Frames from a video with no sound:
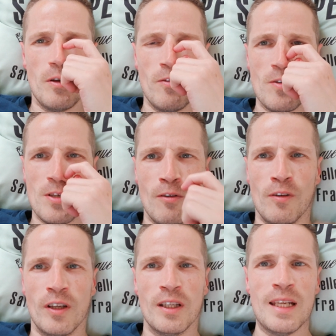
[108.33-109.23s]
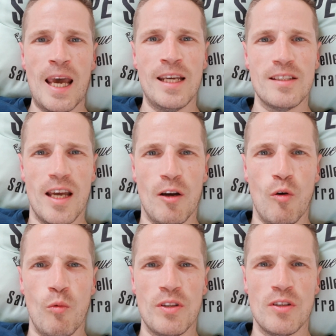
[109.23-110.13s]
give yourself like an 8-hour
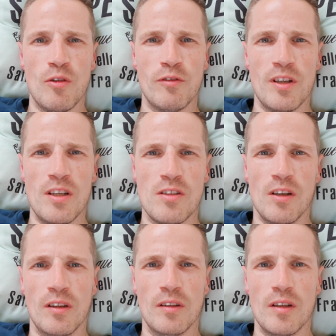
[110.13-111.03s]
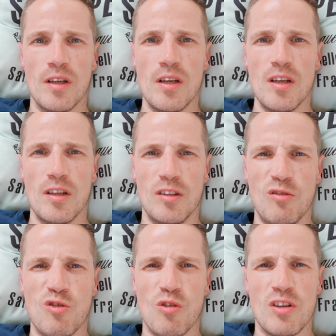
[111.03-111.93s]
window for eating.
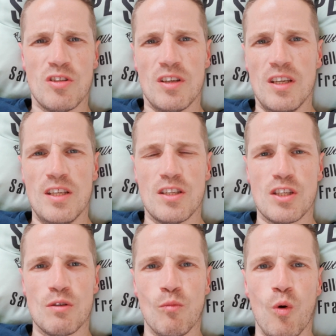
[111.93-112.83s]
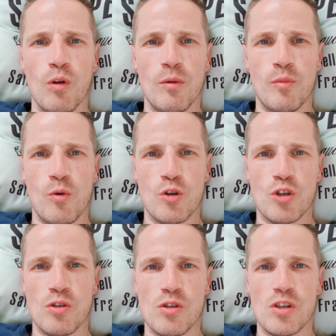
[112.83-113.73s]
You try to eat smaller
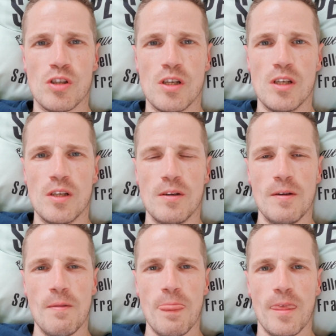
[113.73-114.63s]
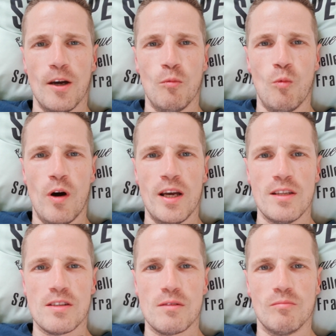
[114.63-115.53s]
portions and
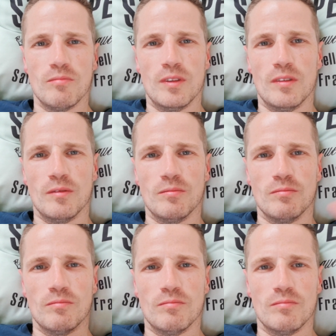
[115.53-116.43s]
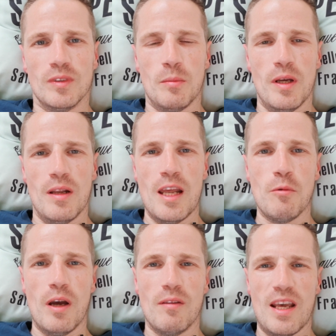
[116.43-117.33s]
wait a bit.
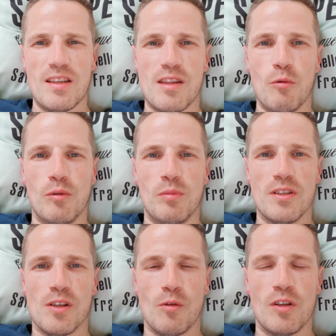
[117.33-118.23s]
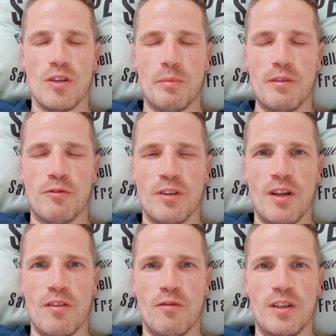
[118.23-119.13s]
Anyway, that would be a topic for
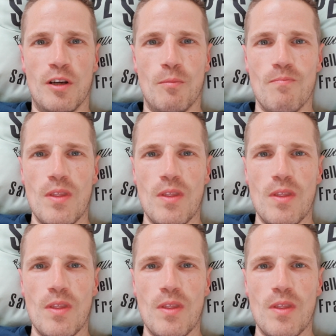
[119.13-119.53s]
another video.